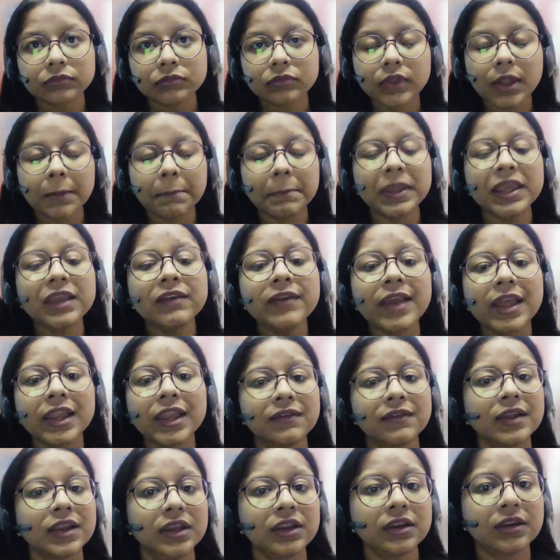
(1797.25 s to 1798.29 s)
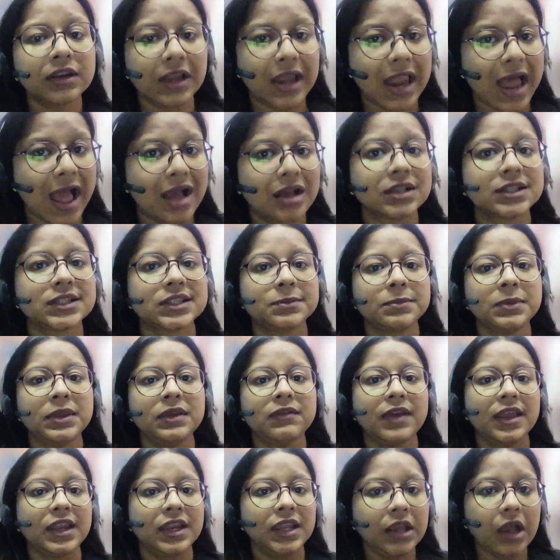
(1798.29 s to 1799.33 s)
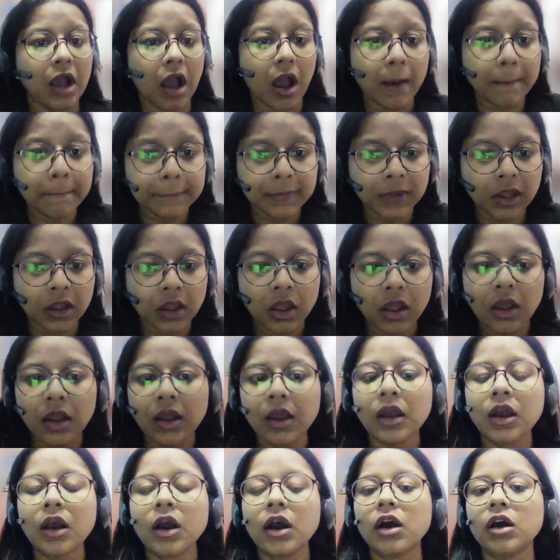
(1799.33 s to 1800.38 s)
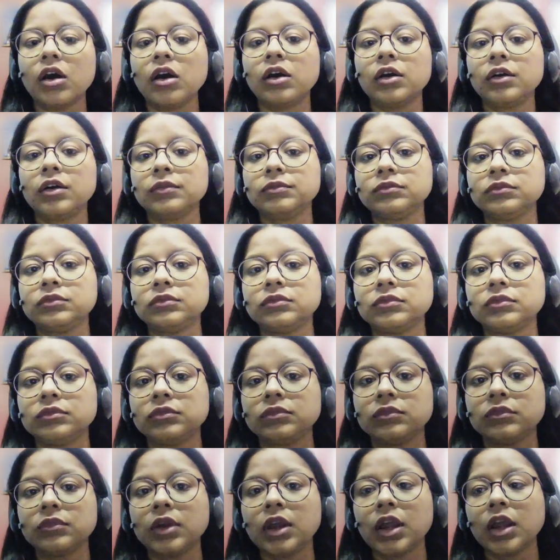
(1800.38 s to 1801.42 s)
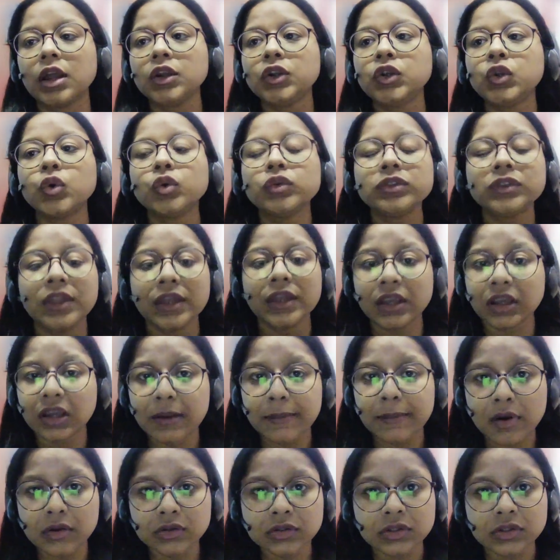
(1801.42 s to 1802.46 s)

be very, very relaxed, be very calm. Um, don't think about the